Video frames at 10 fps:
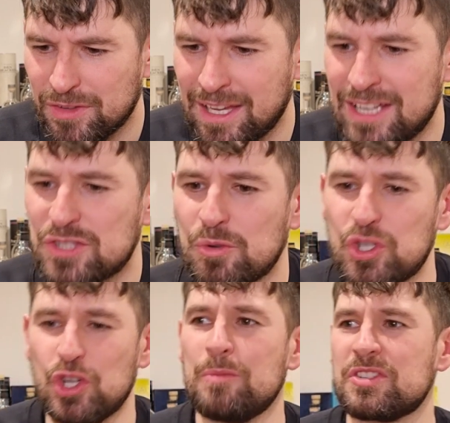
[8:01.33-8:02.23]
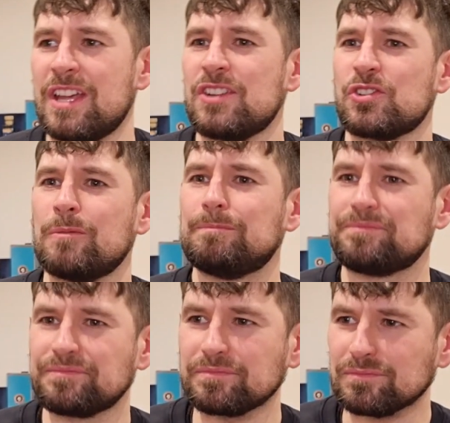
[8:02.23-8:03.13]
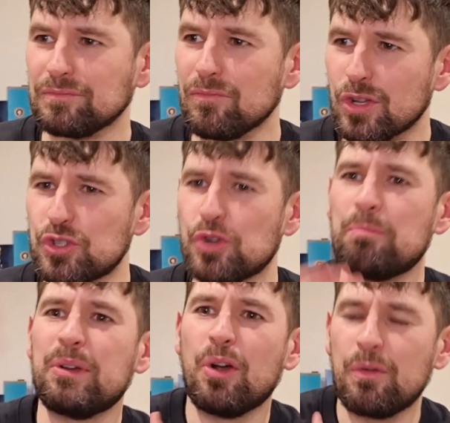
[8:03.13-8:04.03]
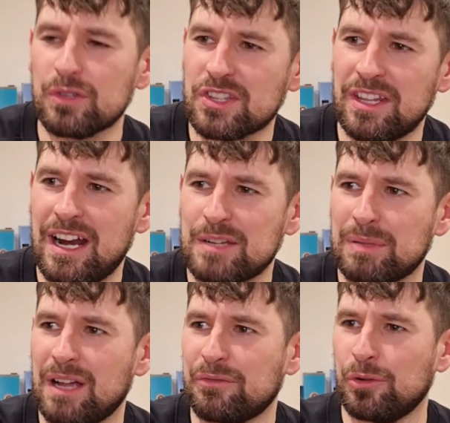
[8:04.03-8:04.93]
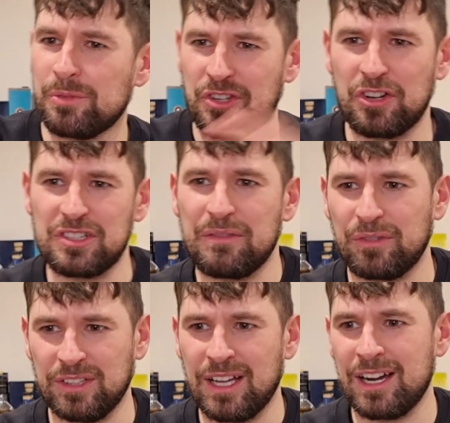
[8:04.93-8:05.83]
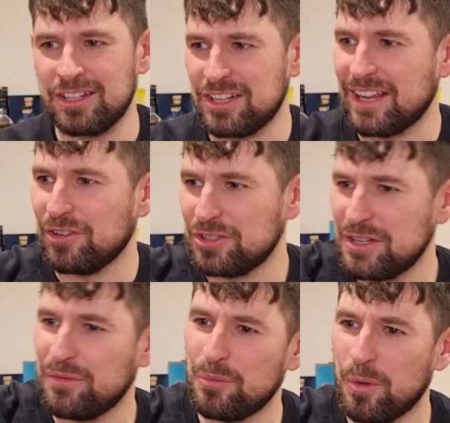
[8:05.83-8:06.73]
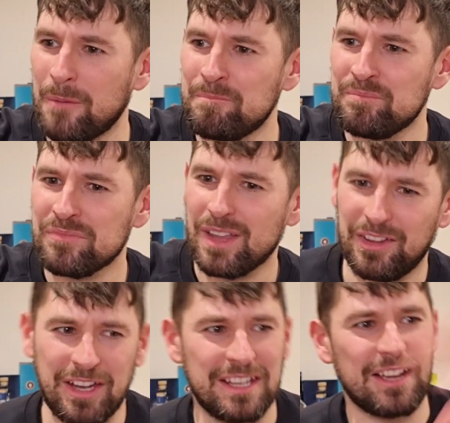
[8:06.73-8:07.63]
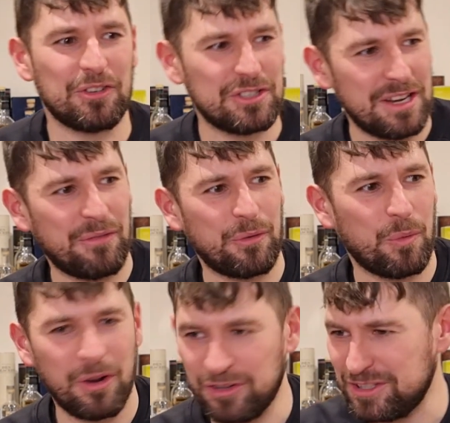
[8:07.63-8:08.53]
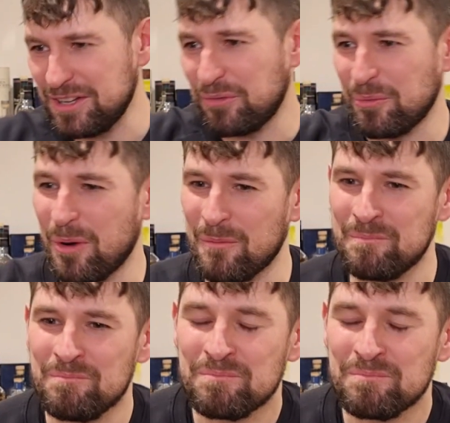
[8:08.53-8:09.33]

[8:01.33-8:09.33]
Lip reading: getting to a tube station, jumping over to the next platform that's on a different line, and you get on a different one, and then you get on a different one and a different one.